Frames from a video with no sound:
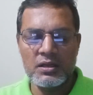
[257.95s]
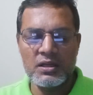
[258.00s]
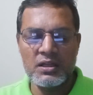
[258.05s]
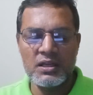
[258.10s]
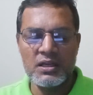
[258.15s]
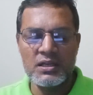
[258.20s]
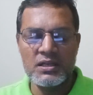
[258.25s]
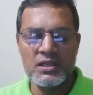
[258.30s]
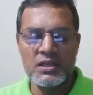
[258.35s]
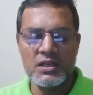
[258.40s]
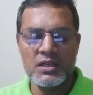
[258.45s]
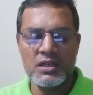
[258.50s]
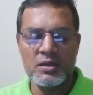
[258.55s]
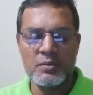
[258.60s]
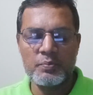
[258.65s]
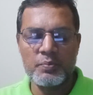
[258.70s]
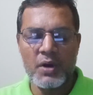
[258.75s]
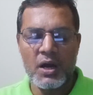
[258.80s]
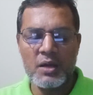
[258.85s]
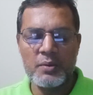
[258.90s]

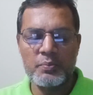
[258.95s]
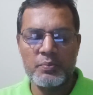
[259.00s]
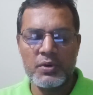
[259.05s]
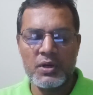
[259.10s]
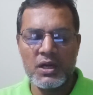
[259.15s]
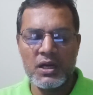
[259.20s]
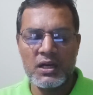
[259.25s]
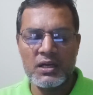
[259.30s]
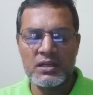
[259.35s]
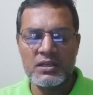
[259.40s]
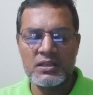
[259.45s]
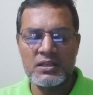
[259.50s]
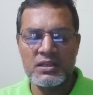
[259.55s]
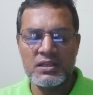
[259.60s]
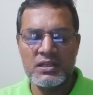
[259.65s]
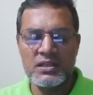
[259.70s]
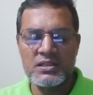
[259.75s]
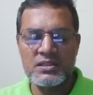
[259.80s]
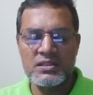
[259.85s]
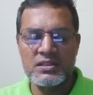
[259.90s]
Creating pipeline
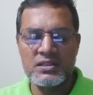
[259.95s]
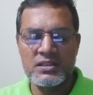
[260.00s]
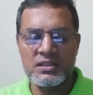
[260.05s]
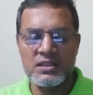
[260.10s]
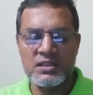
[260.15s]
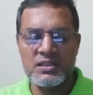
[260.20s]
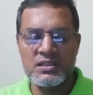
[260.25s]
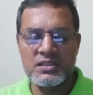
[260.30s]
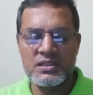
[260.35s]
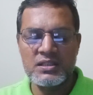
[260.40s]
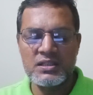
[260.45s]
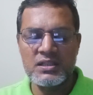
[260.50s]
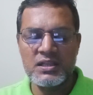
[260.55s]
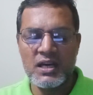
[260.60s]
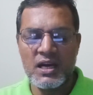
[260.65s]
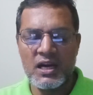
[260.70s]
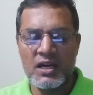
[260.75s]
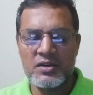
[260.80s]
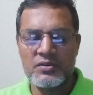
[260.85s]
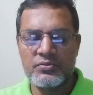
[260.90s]
is
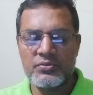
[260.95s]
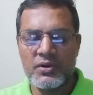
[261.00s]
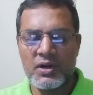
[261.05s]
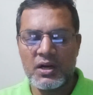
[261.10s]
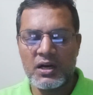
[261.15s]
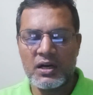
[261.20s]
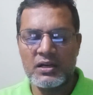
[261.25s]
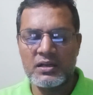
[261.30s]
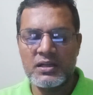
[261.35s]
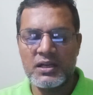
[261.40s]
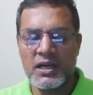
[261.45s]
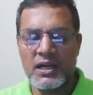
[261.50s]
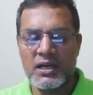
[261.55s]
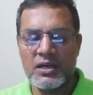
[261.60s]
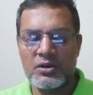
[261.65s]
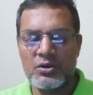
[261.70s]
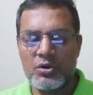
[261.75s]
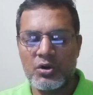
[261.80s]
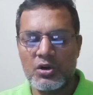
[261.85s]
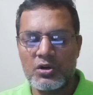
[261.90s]
easy and fun
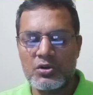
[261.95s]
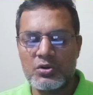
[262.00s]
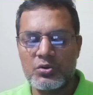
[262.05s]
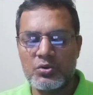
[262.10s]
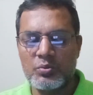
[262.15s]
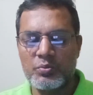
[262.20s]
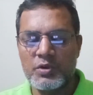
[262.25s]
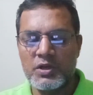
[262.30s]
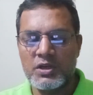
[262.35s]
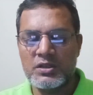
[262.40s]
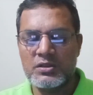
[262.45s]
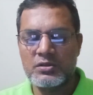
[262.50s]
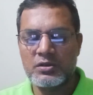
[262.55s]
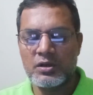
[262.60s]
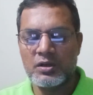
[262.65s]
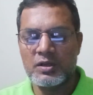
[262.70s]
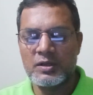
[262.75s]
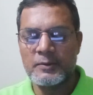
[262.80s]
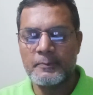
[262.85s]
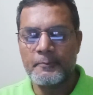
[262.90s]
and not to
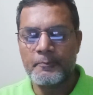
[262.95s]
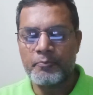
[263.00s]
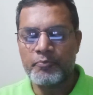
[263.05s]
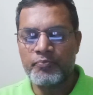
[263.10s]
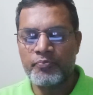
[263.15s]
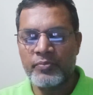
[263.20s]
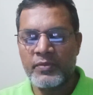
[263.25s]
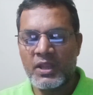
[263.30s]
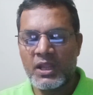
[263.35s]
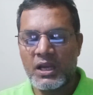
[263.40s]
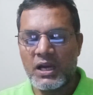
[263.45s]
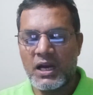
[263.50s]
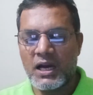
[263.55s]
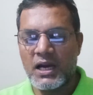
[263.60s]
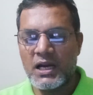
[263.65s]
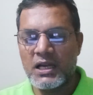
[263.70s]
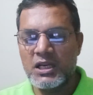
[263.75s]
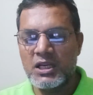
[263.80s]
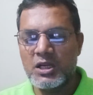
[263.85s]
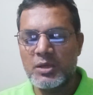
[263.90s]
mention
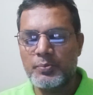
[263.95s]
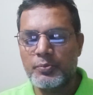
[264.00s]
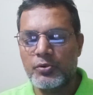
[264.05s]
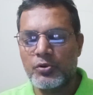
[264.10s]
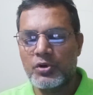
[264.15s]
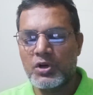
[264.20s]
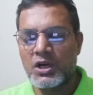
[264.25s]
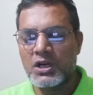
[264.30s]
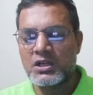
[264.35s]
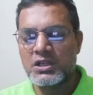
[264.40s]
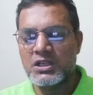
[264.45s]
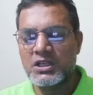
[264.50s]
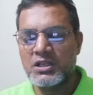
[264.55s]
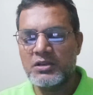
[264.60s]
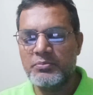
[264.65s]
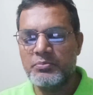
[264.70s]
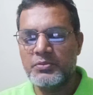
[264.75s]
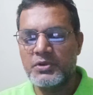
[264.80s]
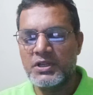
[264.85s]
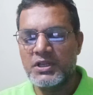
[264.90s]
highly
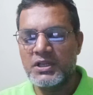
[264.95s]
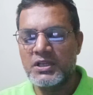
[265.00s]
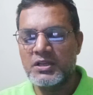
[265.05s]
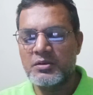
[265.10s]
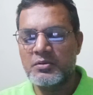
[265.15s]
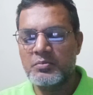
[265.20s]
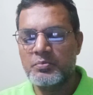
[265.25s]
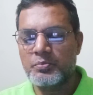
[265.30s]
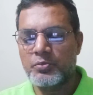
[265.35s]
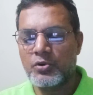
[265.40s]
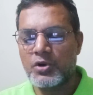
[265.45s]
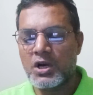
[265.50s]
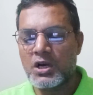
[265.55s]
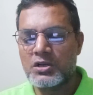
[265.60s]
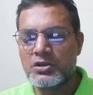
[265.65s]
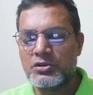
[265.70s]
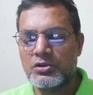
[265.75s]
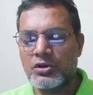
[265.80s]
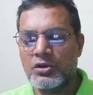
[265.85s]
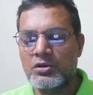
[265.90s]
productive in
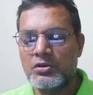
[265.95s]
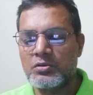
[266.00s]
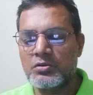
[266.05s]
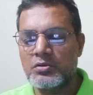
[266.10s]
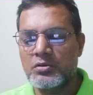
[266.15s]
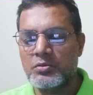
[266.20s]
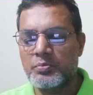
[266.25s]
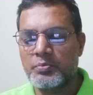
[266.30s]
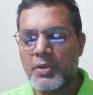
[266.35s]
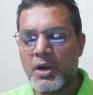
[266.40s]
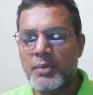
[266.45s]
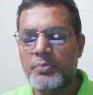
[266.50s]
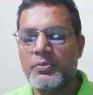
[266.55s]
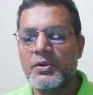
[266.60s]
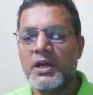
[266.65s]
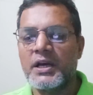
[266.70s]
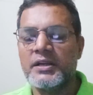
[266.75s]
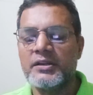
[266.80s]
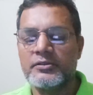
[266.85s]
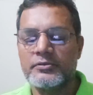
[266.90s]
production
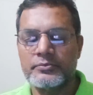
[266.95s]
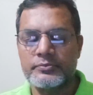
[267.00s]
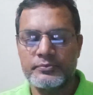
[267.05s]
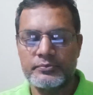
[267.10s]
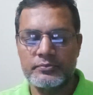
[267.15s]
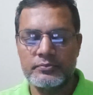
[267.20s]
pipeline.